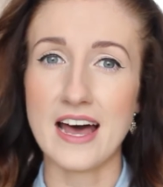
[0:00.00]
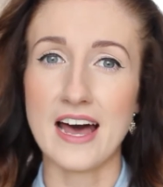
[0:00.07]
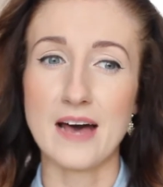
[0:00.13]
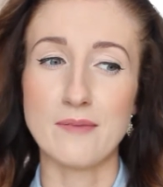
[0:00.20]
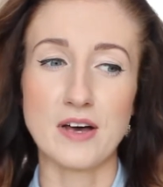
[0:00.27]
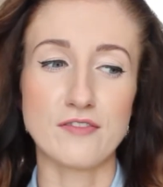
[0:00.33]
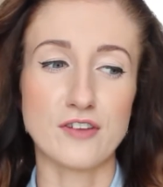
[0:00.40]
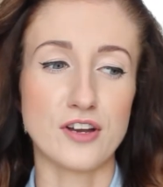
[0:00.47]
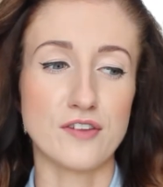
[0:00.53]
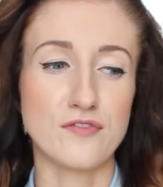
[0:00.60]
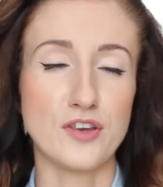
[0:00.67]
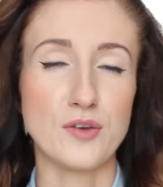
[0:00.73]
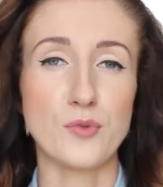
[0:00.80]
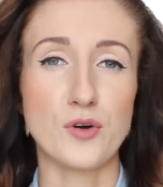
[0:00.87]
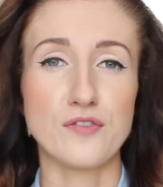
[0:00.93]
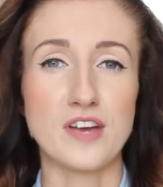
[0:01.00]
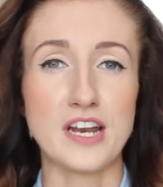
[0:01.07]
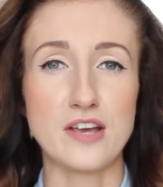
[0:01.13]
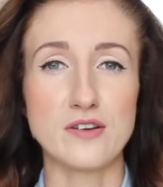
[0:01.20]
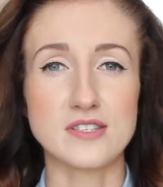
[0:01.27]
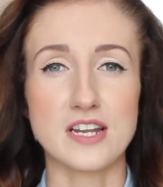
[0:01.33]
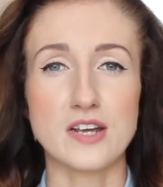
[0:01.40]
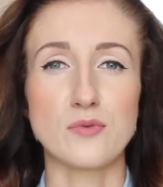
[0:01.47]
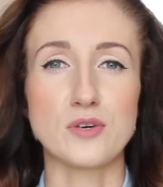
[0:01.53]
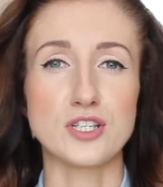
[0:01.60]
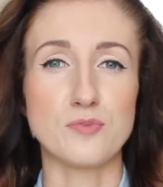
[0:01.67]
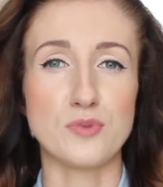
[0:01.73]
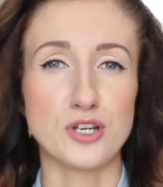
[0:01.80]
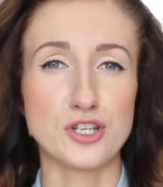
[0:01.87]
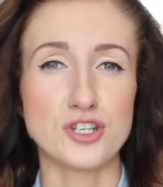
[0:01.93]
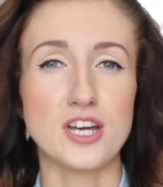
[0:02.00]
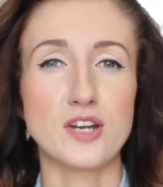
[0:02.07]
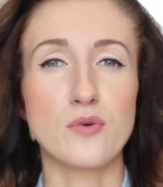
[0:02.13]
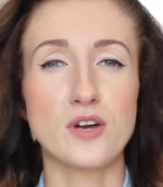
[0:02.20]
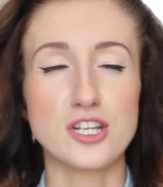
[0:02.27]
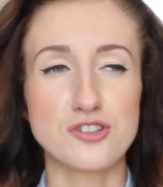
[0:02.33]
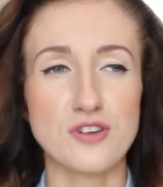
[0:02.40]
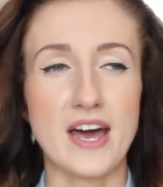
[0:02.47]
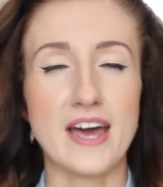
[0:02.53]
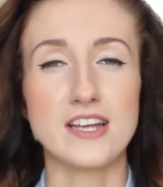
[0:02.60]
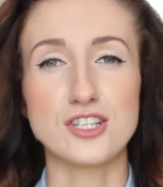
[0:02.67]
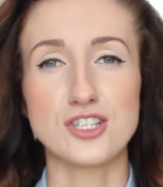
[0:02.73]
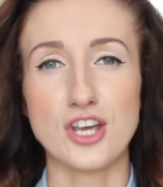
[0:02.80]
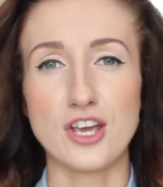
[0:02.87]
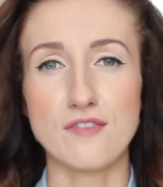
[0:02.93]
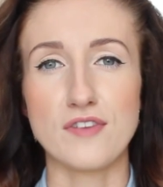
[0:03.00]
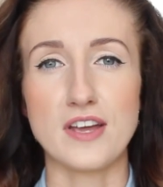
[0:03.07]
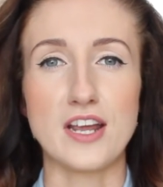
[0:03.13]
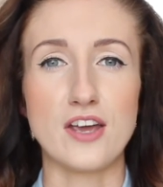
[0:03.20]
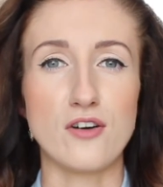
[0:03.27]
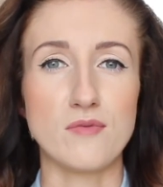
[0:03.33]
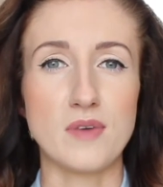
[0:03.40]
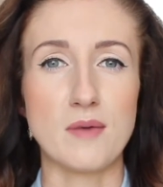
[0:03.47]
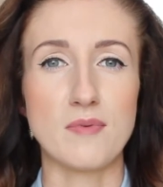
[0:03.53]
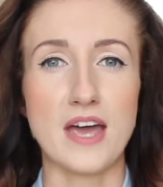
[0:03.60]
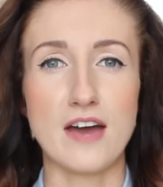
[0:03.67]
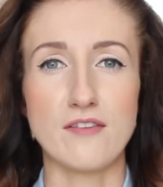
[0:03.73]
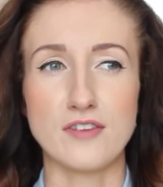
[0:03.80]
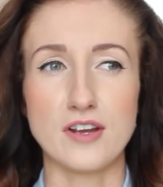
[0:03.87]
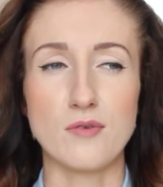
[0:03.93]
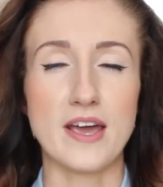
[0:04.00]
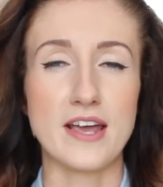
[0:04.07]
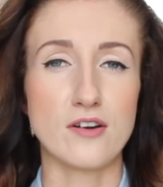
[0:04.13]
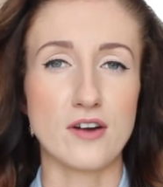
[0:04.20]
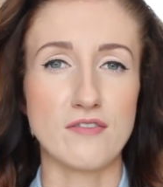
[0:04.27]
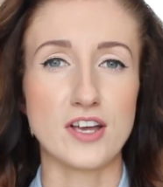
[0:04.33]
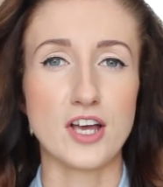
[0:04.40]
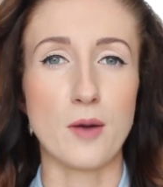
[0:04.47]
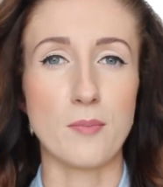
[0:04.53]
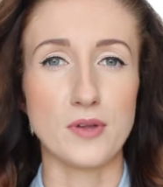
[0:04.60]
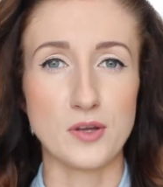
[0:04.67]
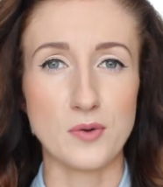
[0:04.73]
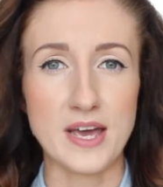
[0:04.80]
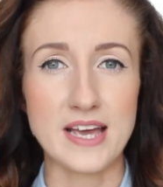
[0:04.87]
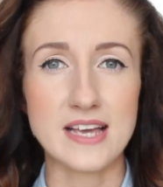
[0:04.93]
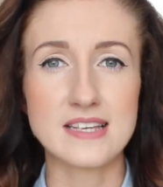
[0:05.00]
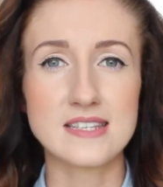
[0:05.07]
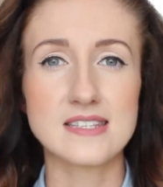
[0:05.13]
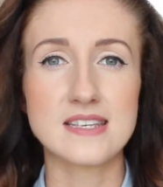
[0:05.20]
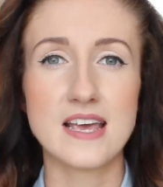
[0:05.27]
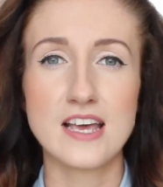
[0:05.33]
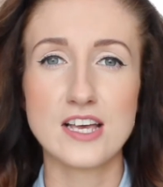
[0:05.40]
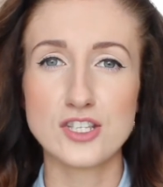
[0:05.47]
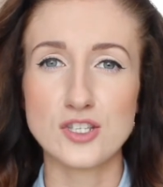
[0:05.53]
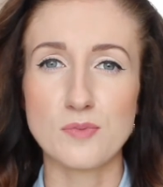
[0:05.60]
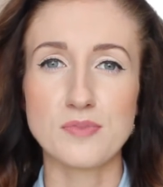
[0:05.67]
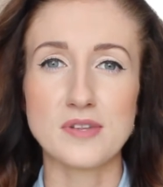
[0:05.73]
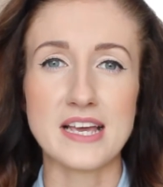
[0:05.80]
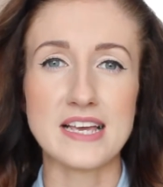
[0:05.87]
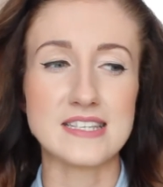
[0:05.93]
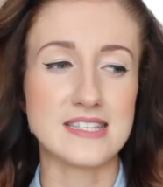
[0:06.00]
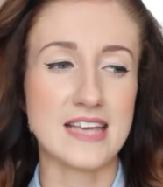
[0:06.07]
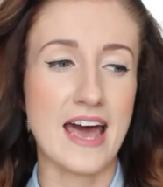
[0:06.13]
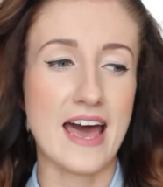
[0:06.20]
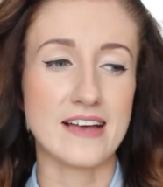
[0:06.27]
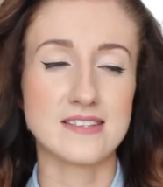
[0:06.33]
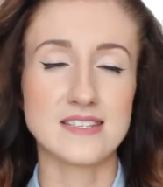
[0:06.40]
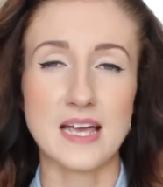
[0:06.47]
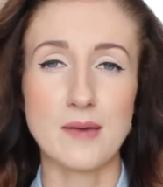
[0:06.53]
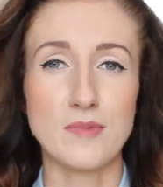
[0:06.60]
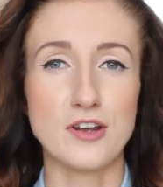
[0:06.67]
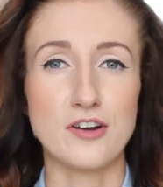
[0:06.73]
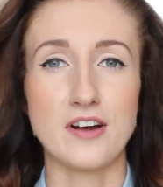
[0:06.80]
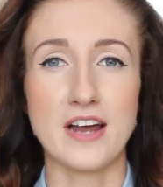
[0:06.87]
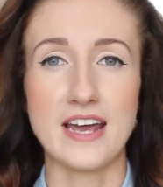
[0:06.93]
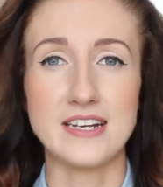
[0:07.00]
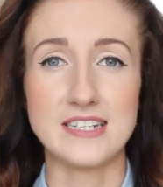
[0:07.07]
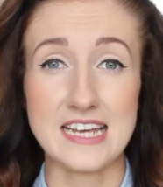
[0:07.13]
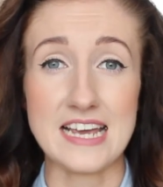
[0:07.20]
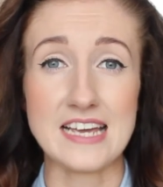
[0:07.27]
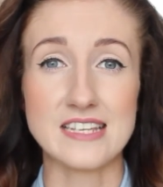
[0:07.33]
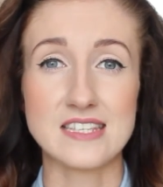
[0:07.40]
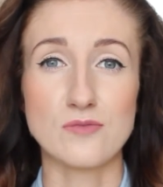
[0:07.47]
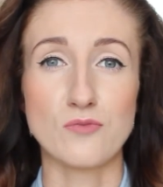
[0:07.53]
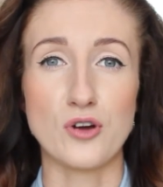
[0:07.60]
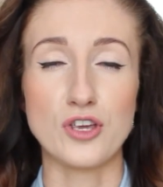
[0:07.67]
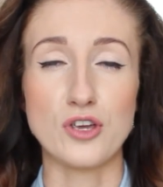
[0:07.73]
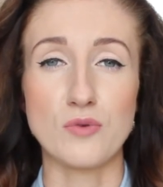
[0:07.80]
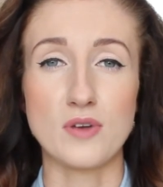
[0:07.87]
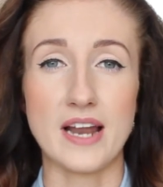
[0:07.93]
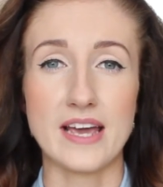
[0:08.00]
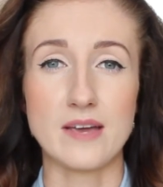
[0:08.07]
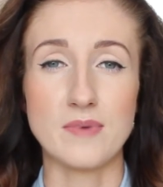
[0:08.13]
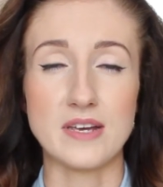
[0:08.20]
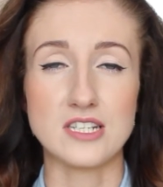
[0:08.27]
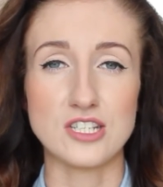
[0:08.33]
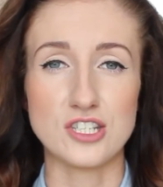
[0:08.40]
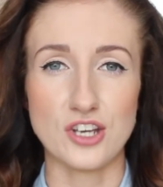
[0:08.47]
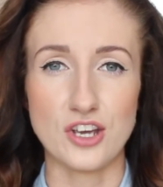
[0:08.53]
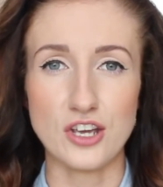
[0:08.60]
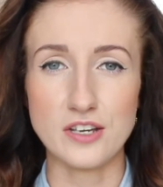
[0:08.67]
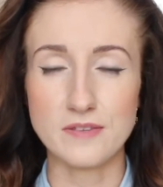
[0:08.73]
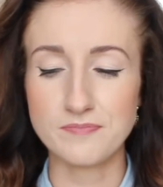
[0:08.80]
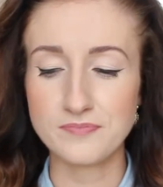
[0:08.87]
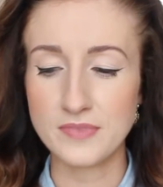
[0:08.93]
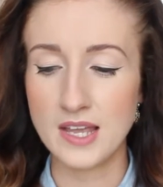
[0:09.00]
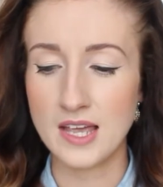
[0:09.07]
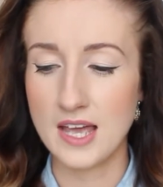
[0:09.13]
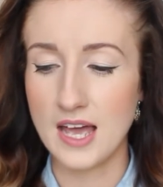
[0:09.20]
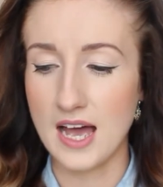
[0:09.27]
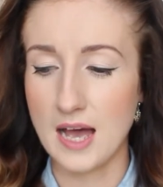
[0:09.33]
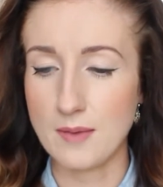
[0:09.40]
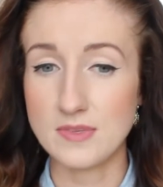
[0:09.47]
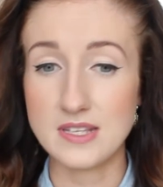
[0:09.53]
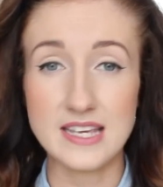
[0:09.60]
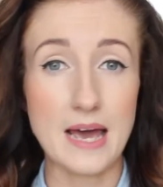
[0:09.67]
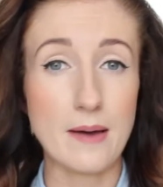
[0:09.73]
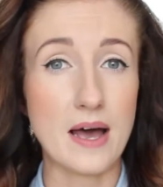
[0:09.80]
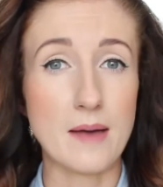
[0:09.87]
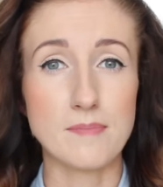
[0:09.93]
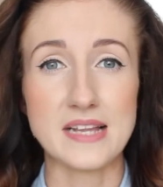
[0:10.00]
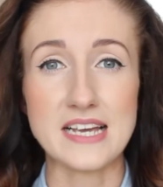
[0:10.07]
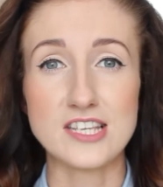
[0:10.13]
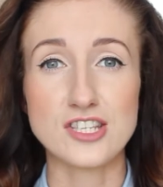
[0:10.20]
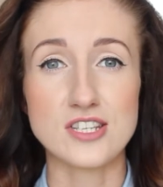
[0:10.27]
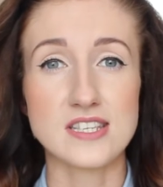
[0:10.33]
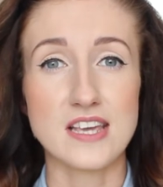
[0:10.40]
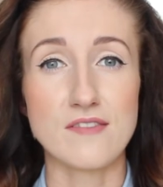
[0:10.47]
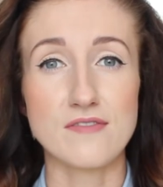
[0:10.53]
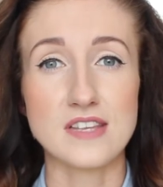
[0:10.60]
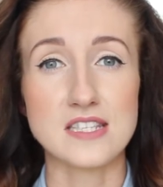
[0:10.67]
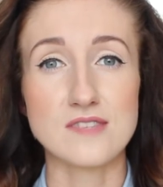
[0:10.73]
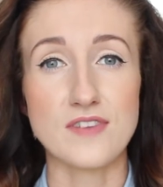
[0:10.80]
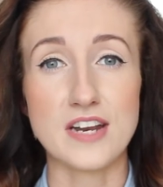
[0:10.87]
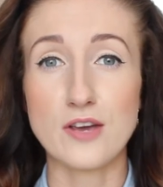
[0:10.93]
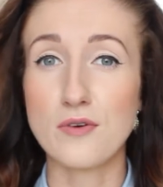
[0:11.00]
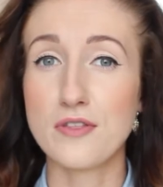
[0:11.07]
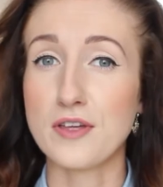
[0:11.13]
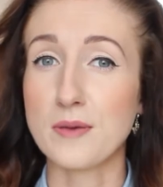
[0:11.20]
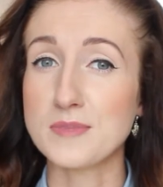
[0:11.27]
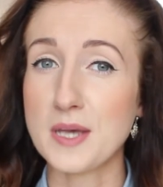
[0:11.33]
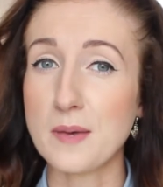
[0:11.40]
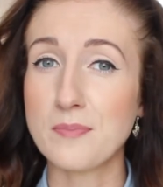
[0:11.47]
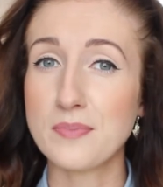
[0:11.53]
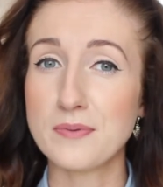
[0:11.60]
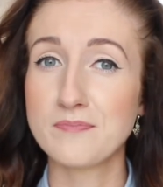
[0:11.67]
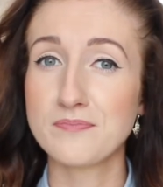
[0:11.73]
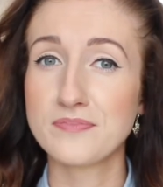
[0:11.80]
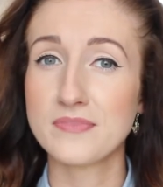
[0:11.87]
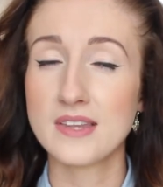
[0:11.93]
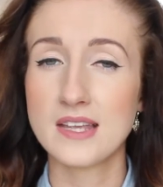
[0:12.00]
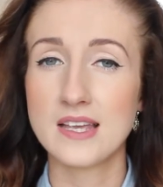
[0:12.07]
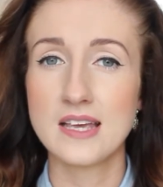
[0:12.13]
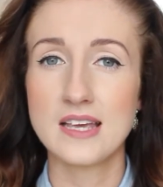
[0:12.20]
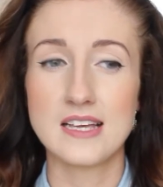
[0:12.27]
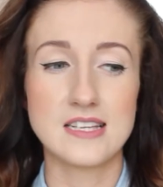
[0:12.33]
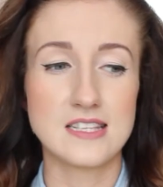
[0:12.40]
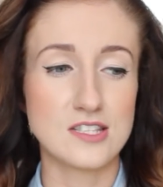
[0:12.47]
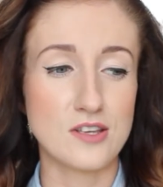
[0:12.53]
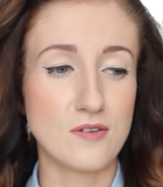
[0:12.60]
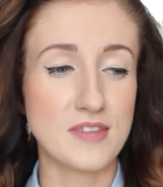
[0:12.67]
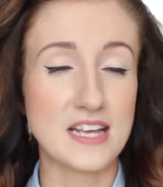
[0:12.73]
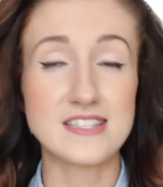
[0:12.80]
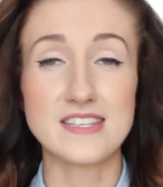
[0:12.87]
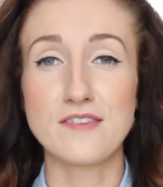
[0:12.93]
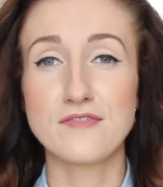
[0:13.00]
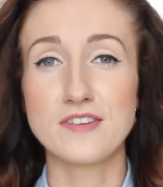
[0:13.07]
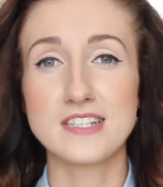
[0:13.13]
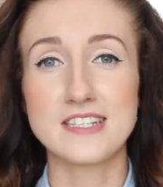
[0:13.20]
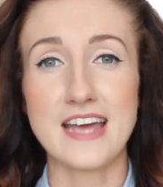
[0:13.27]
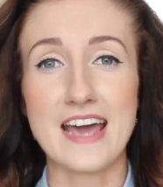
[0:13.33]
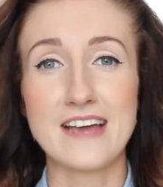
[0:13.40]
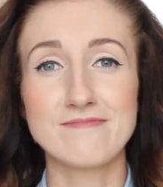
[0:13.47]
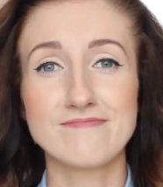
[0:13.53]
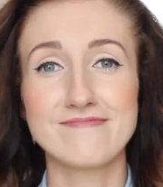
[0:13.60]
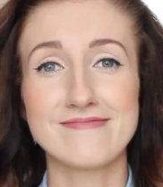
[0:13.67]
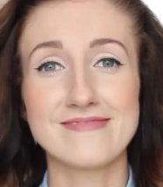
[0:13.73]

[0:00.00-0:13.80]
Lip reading: I've got a few more videos that I want to push out. I want to try and do a video maybe every week or every couple of weeks. So please, yeah, send me your ideas and what you would like me to do. Yeah, and please just give this video a thumbs up. So that's it for today.